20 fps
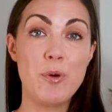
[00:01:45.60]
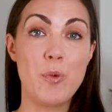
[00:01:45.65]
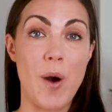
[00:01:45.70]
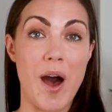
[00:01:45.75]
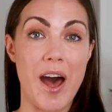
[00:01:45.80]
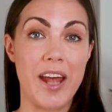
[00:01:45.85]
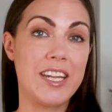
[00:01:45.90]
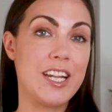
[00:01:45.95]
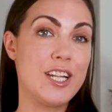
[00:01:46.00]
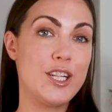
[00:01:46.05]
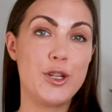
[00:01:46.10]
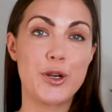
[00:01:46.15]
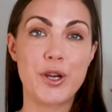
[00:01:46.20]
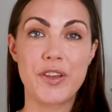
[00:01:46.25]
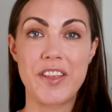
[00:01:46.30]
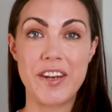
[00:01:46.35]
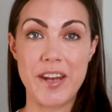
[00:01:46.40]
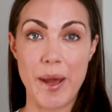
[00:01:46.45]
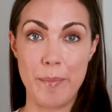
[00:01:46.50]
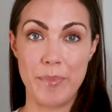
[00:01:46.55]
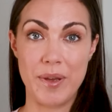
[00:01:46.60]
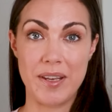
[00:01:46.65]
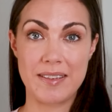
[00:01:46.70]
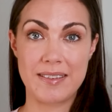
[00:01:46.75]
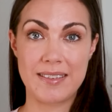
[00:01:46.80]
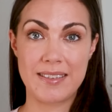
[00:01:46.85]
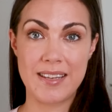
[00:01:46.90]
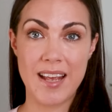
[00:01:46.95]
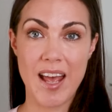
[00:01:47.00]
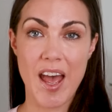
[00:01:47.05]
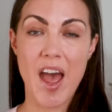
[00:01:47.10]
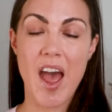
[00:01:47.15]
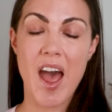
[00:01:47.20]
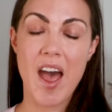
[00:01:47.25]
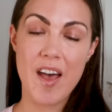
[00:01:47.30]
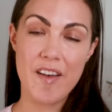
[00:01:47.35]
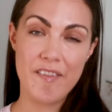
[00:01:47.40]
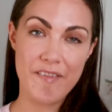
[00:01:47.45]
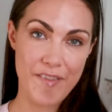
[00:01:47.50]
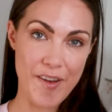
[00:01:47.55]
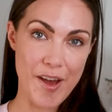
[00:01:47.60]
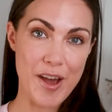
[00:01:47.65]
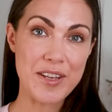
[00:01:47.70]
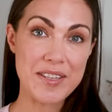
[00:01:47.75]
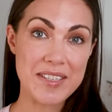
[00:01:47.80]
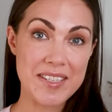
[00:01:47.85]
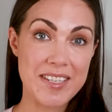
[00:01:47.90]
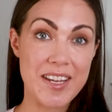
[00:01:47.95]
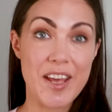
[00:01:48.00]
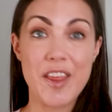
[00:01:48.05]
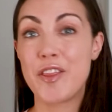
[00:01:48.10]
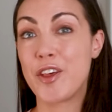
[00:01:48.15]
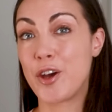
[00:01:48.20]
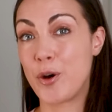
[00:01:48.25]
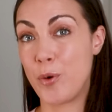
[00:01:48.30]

one, look at the numbers. First, the